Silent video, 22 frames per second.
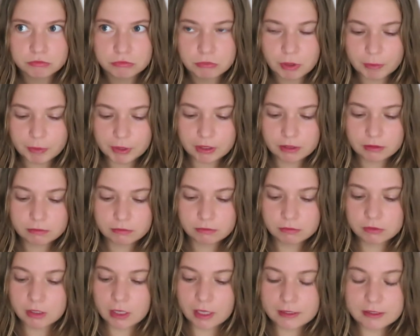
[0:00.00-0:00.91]
I mean,
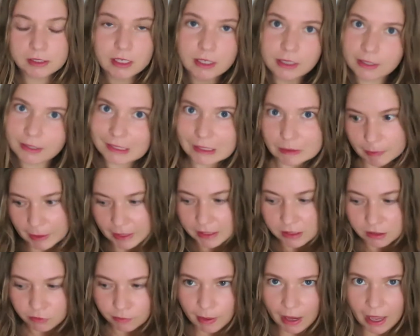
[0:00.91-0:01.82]
it's not an
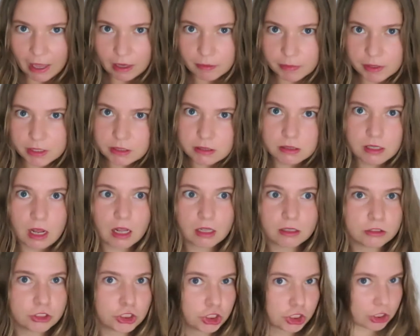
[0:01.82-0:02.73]
expensive bag, but it's
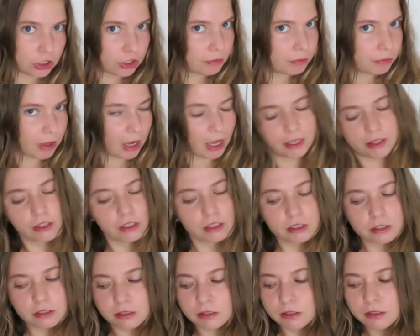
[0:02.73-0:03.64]
not cheap
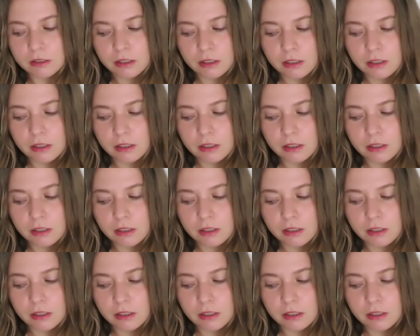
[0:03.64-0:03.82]
either,